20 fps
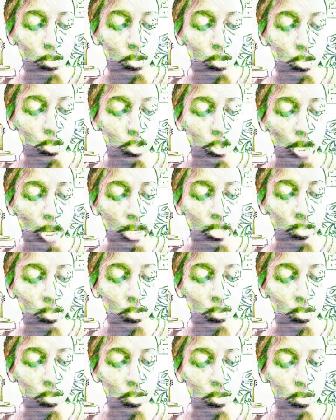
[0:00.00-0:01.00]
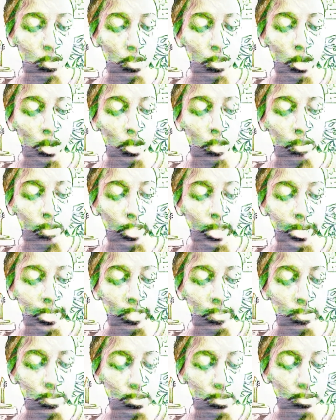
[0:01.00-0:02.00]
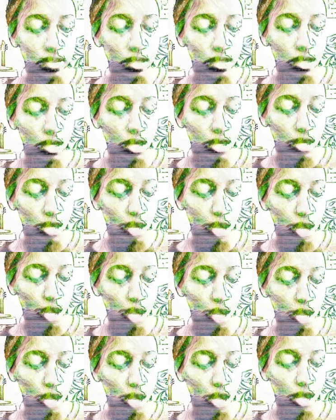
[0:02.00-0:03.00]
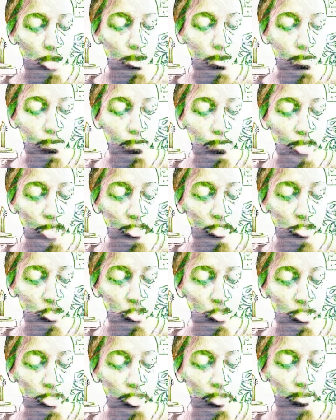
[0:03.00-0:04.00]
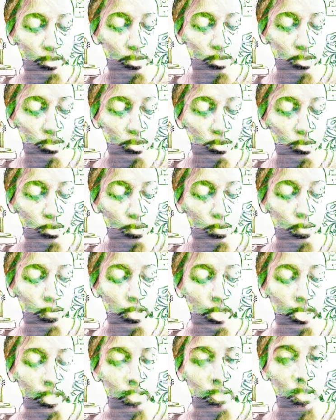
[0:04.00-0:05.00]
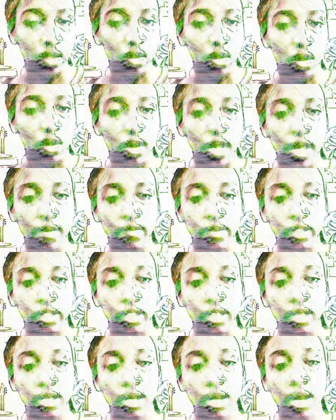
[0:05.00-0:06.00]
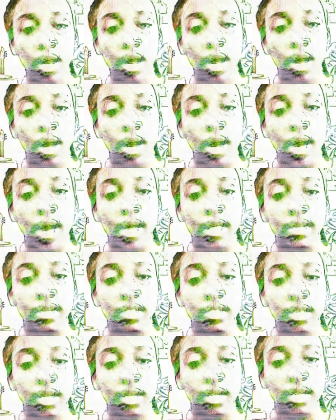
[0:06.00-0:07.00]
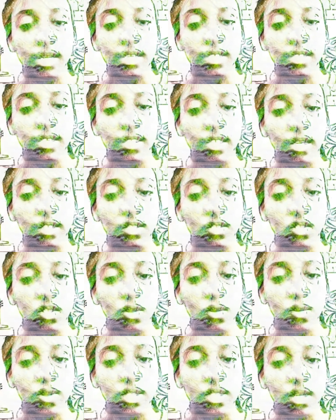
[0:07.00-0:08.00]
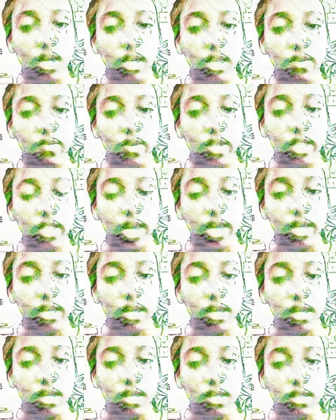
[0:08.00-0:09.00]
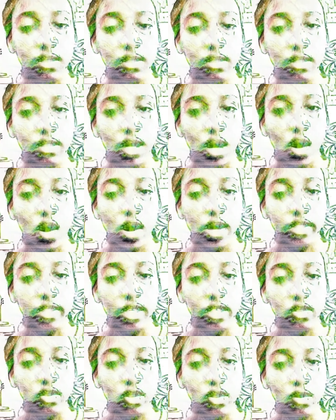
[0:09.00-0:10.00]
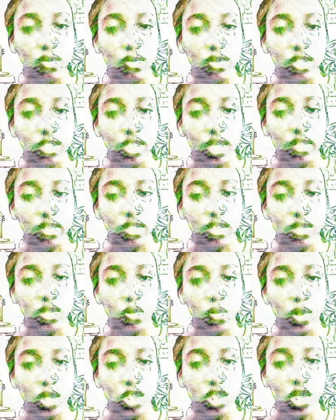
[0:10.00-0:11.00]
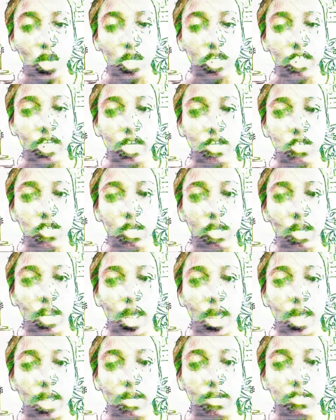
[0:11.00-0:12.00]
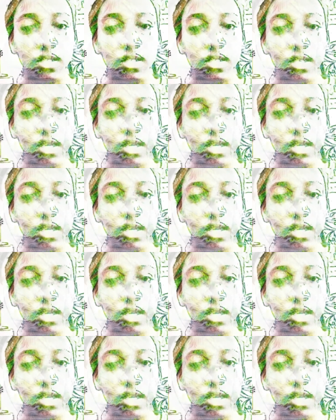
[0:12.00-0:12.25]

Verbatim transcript: change their likes of hellish things to things that are heavenly. And it's like an easy thing to do. It's not even like a, a hard thing to do. You just have to switch your attention. And